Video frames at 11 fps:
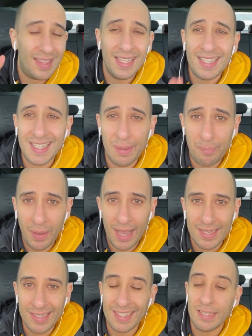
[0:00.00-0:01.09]
This is the
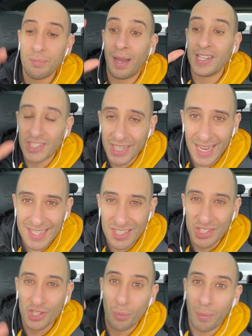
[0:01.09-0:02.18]
best. This is my chance
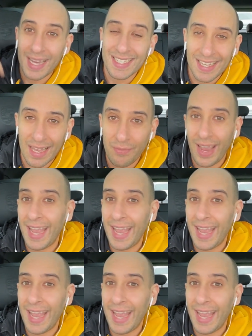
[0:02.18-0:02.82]
to show myself